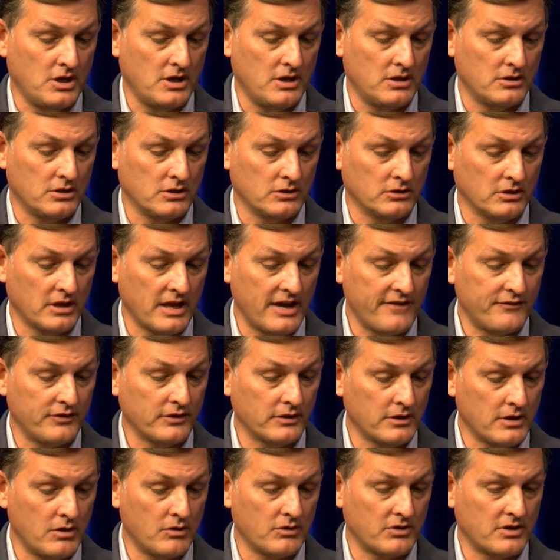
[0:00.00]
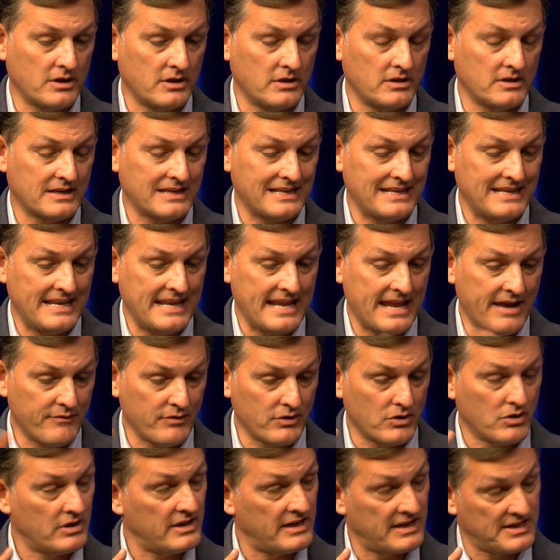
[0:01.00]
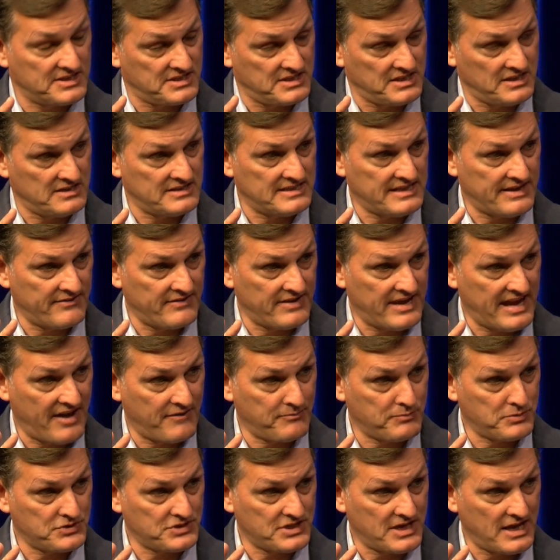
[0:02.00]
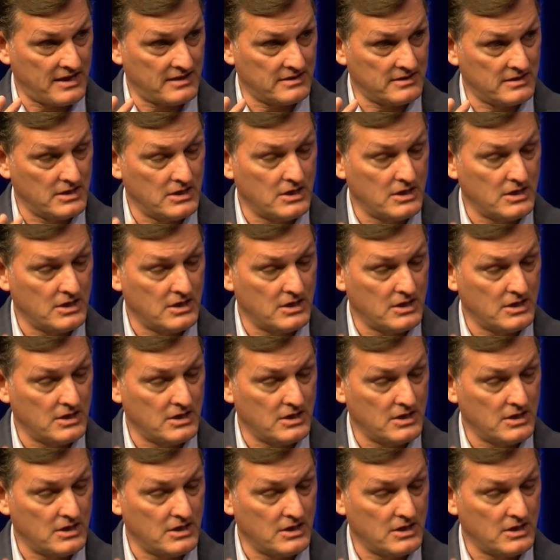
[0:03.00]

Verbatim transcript: the life of loan can never go, exceed 10.5%.